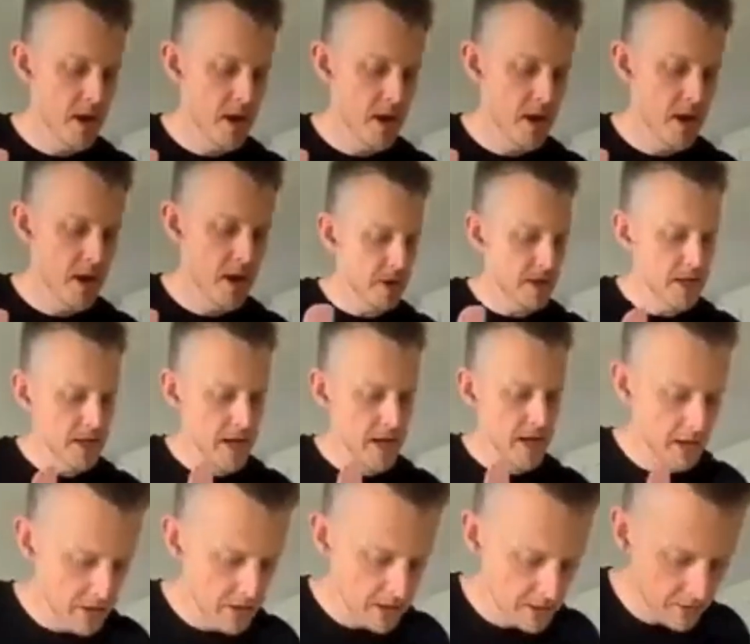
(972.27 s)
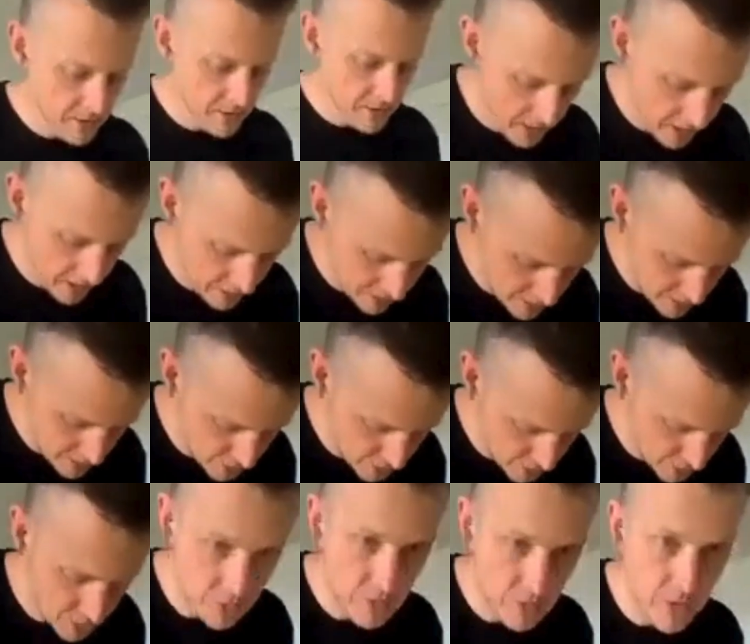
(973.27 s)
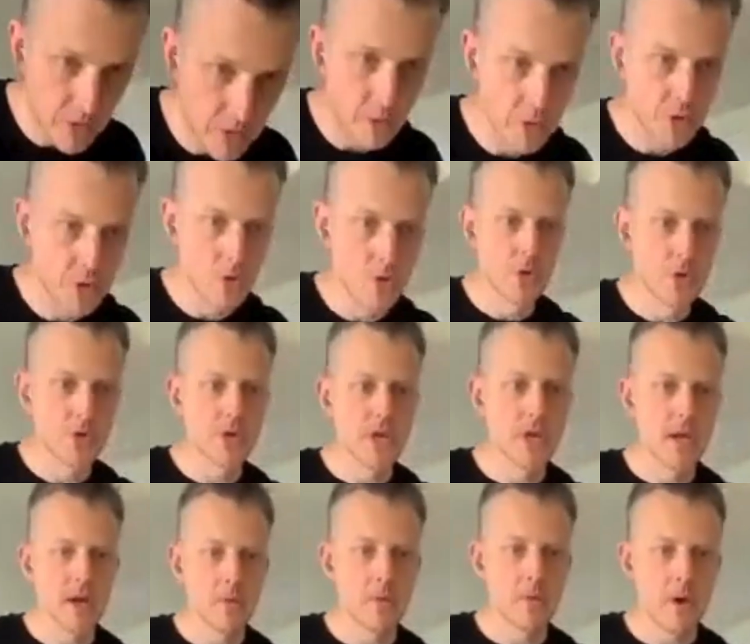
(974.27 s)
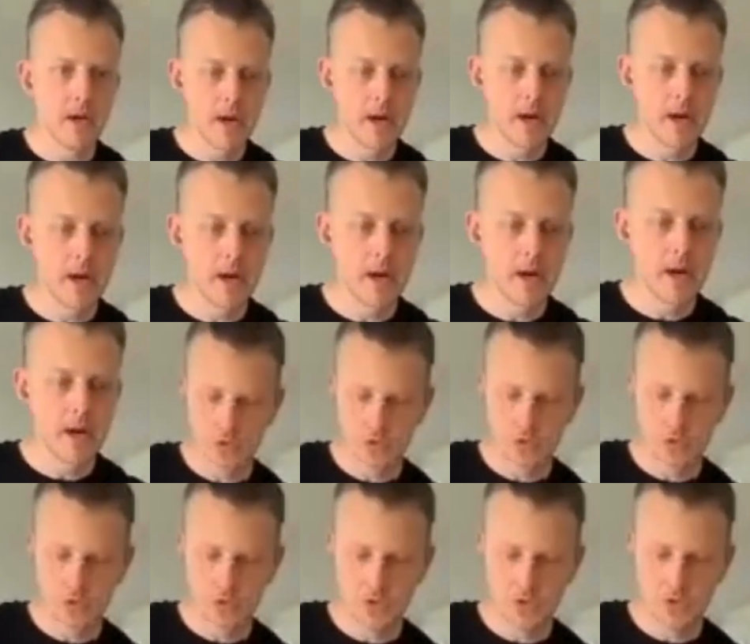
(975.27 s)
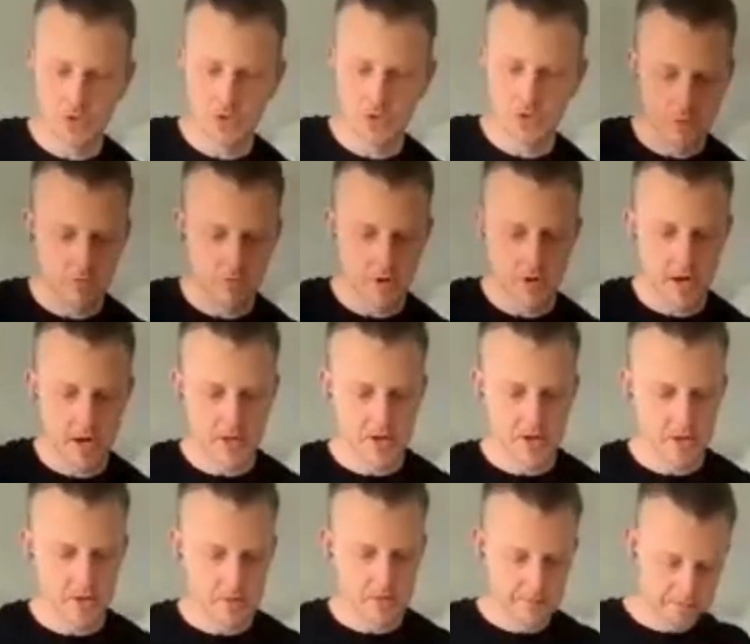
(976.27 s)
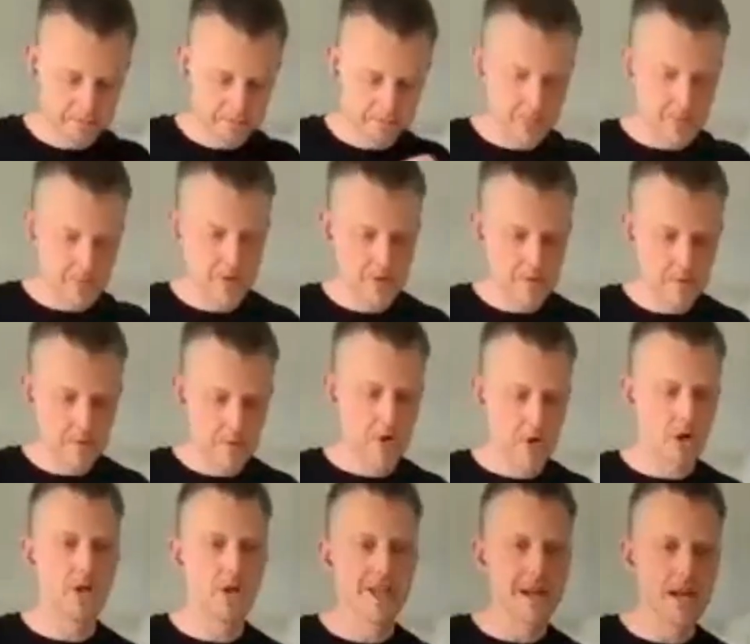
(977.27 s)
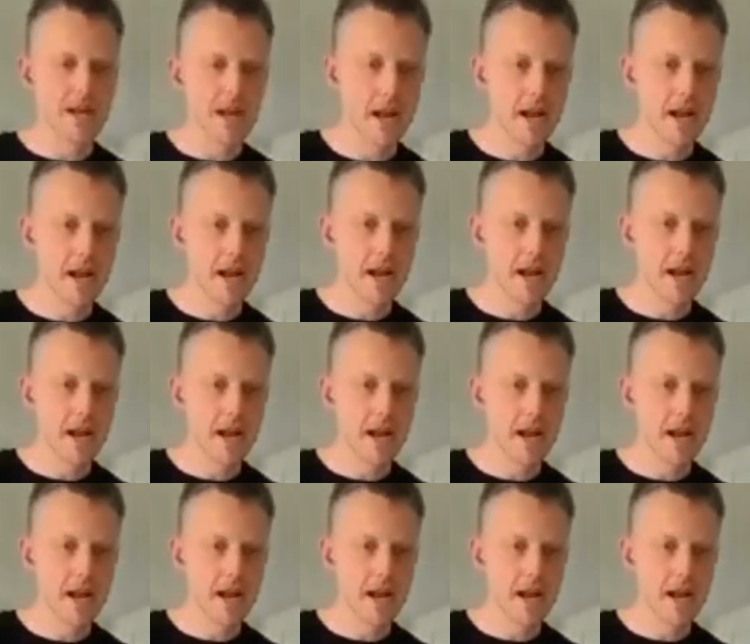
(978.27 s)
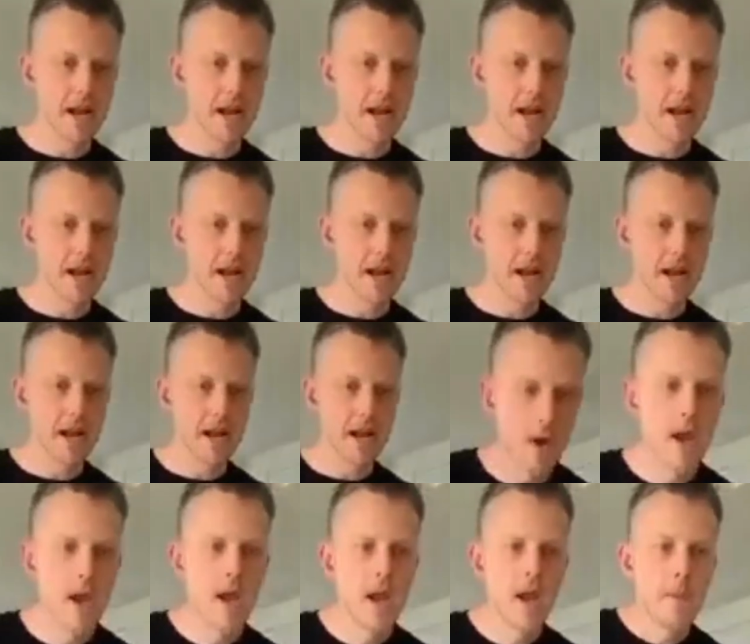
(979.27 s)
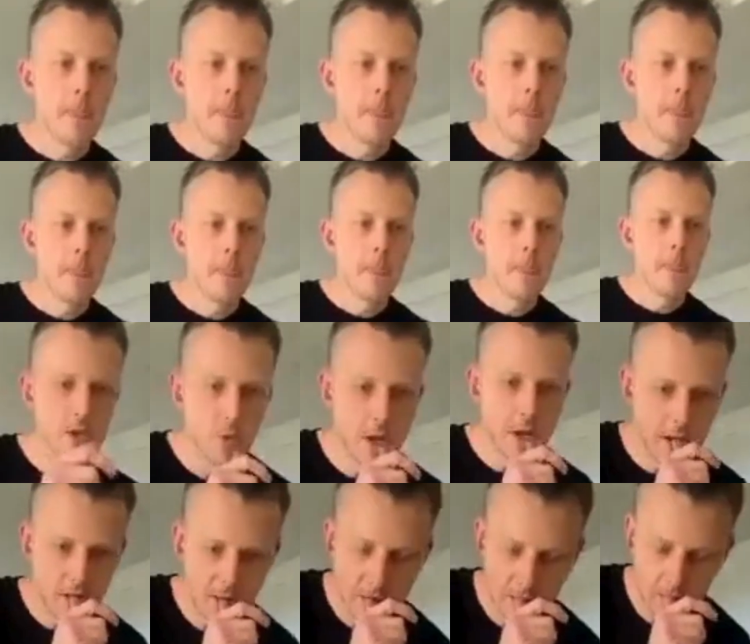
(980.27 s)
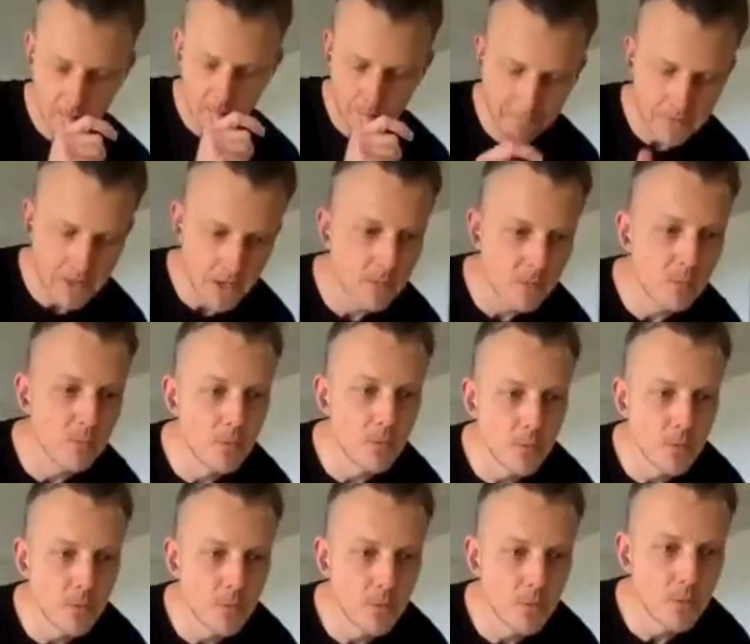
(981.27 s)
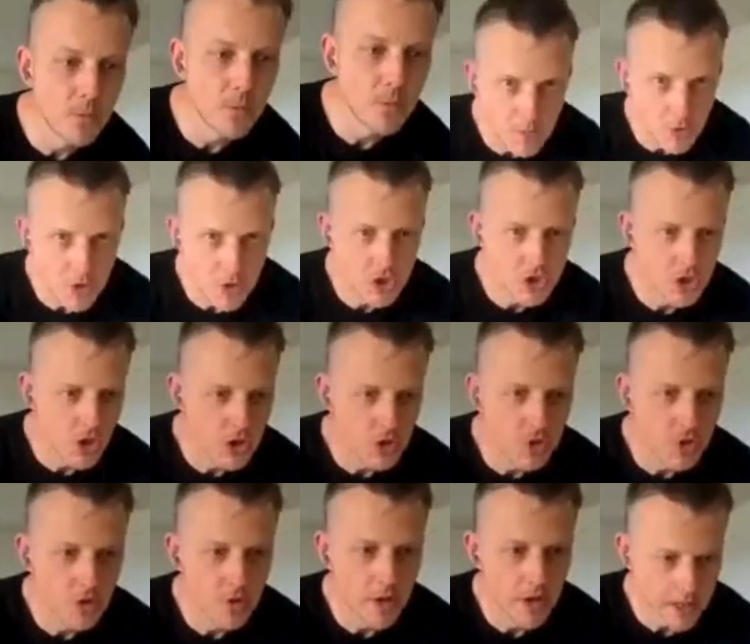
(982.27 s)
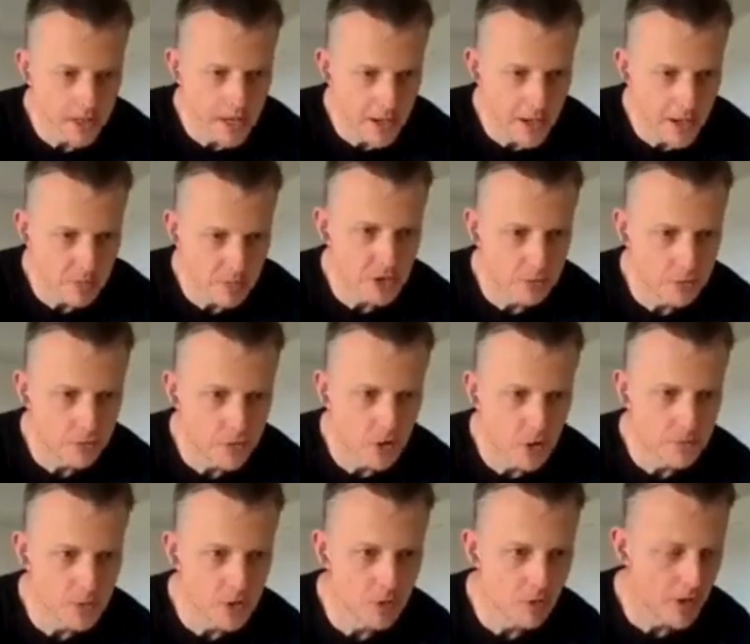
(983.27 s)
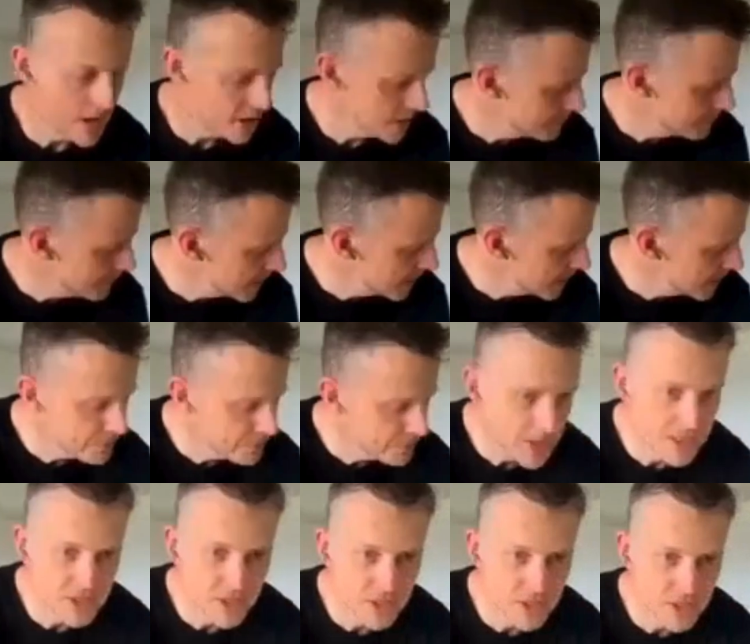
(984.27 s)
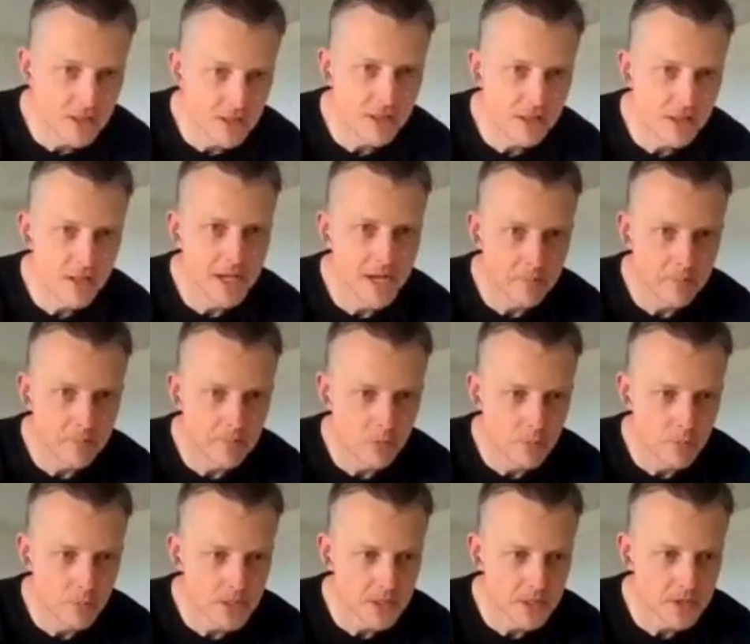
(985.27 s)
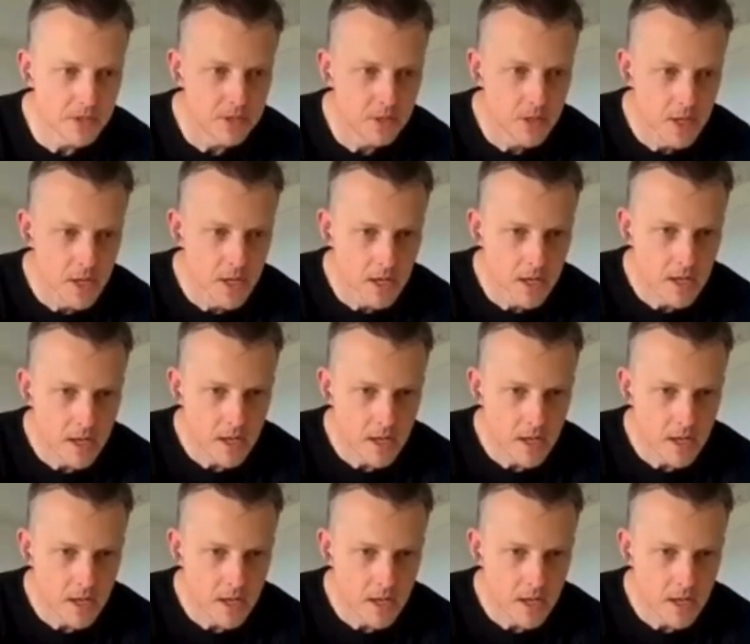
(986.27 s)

There's barely anything there that would cause anyone any concern with regard to clean honey. So it's ready to go. But there's one other thing that I really want to show you, and the camera's going to follow me around in it. It's the cleanup from this.